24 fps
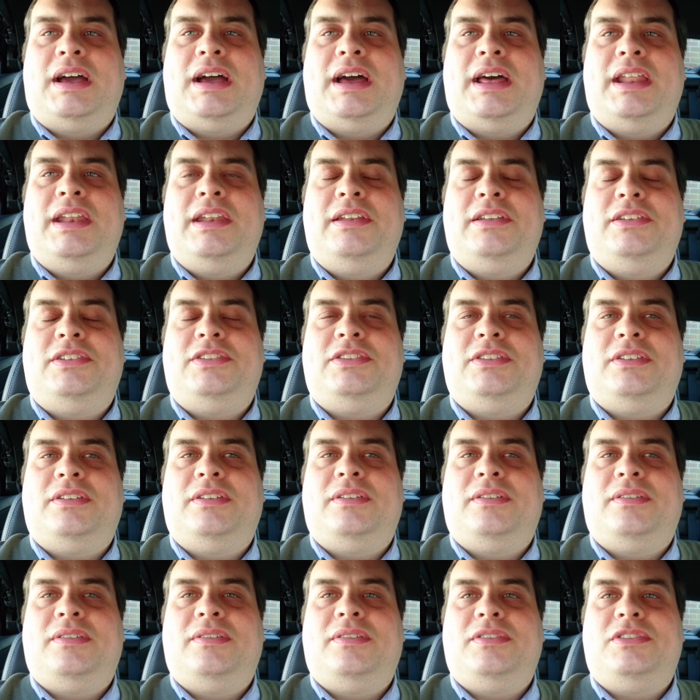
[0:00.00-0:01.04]
and
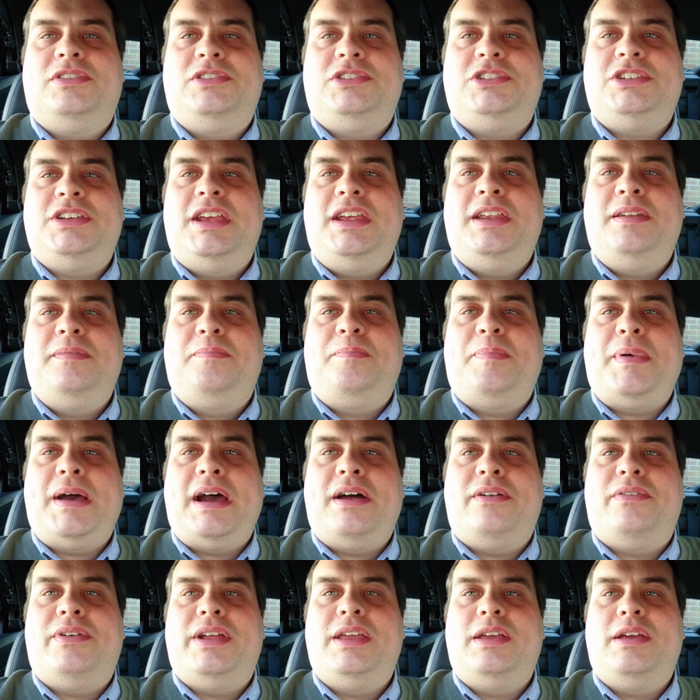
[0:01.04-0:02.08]
Gene
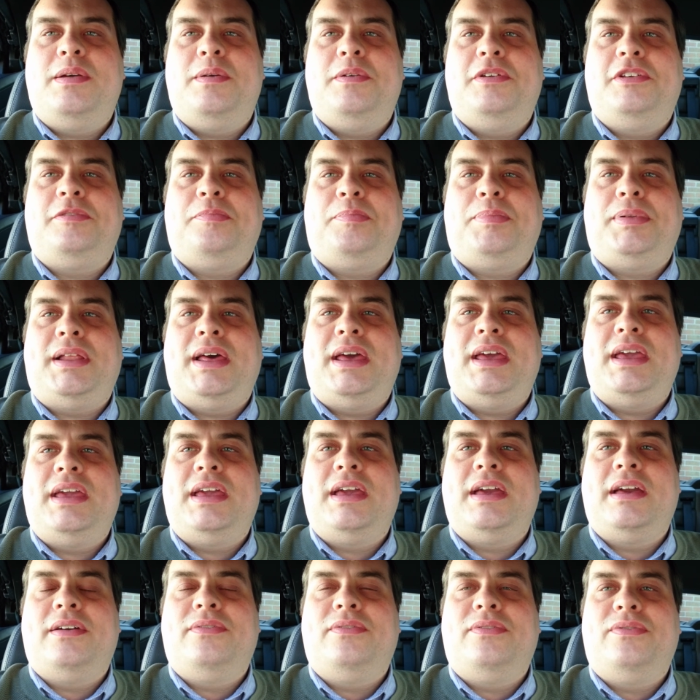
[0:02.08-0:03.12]
Barry, who is
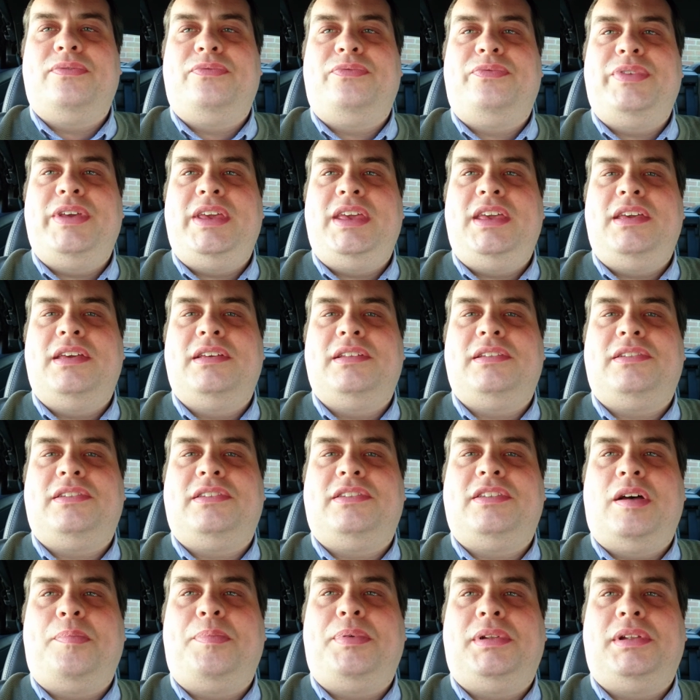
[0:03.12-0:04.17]
playing the
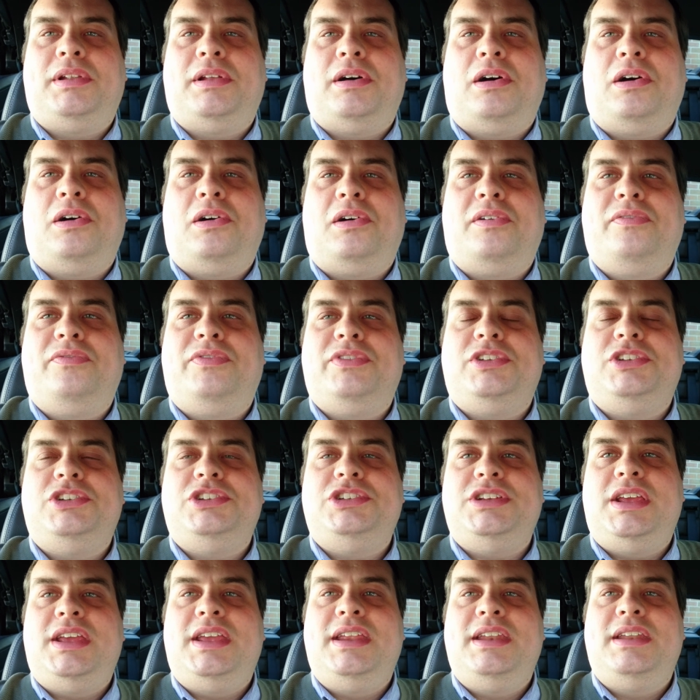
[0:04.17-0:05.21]
double of
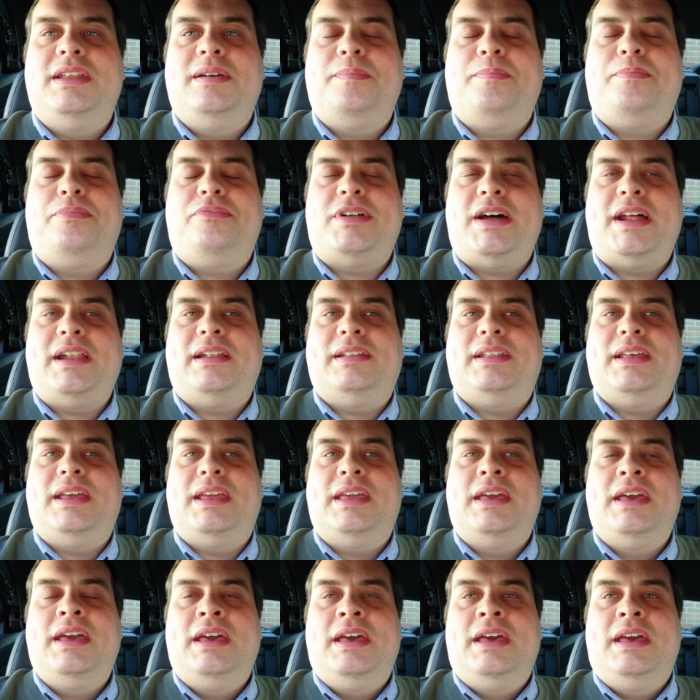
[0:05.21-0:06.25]
Gene
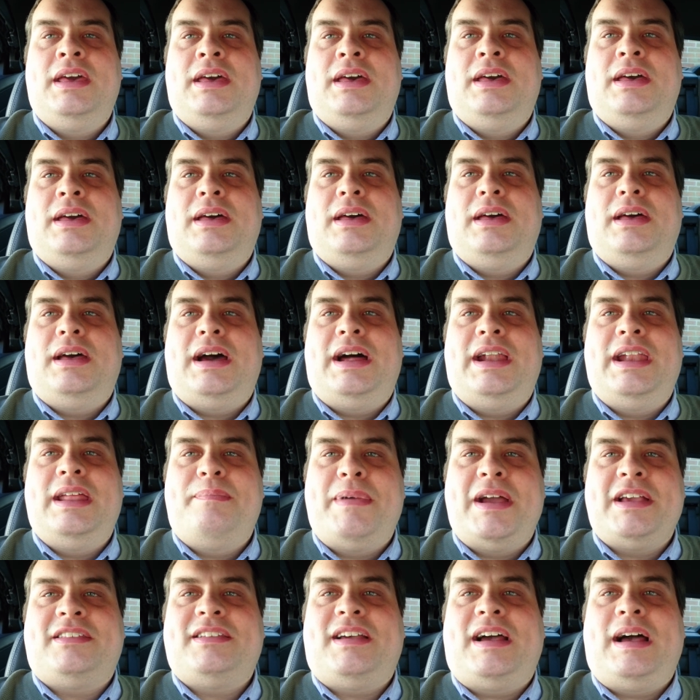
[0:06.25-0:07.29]
Bradley. And it
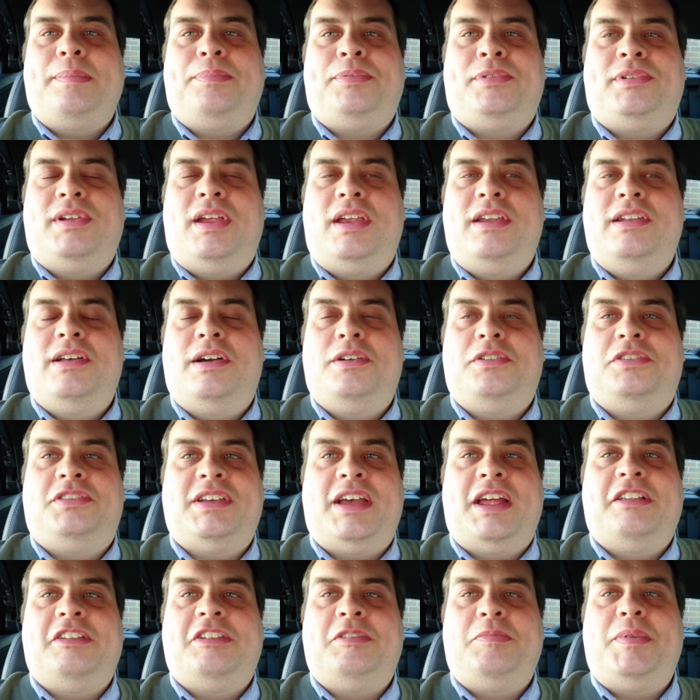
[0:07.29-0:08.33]
makes absolutely no
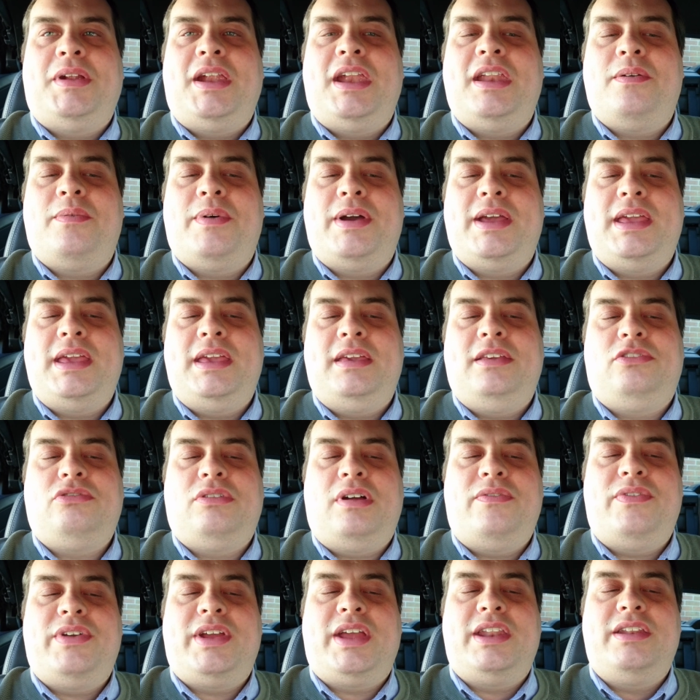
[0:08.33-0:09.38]
sense. But anyway, he's
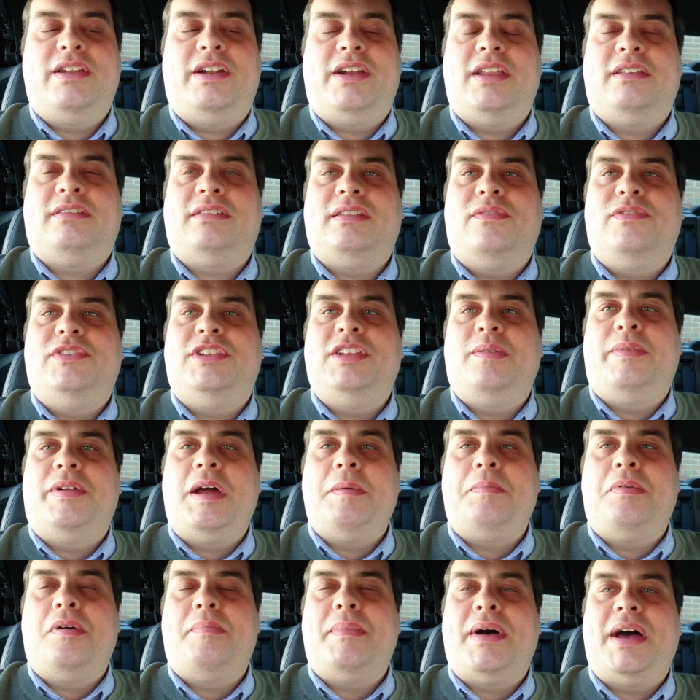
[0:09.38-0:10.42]
driving a nineteen seventy-one
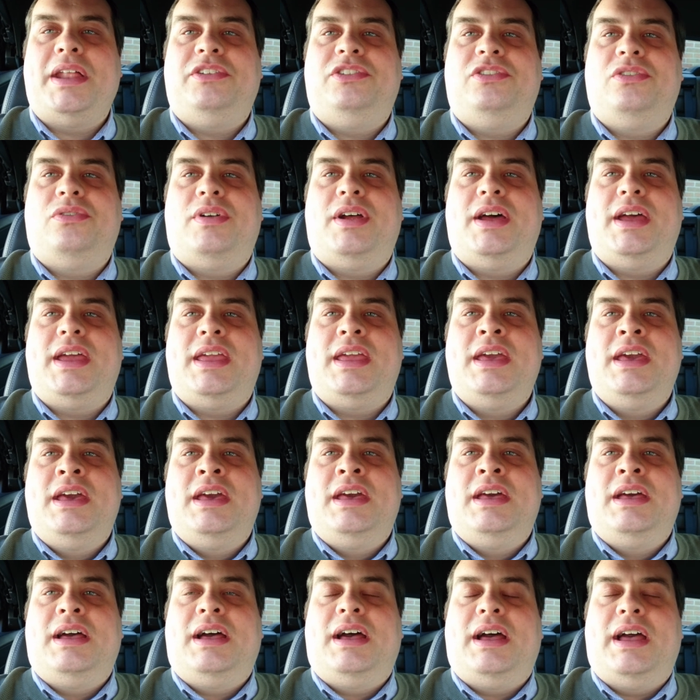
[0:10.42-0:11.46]
Opel Manta Ray
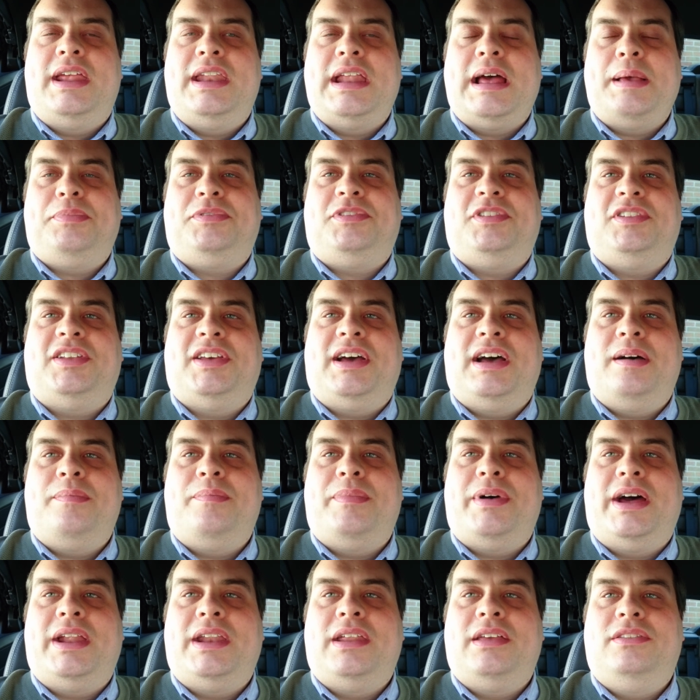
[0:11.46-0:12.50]
in
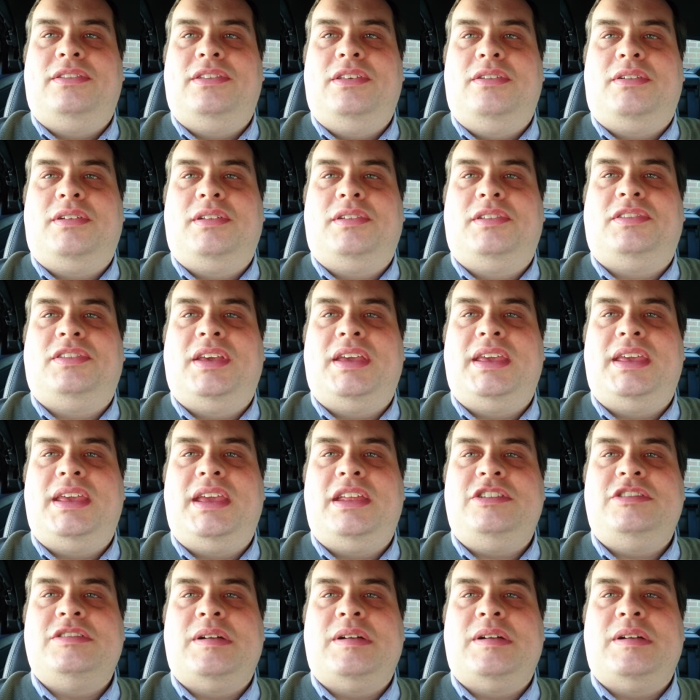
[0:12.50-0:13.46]
Amsterdam, and as you can see, he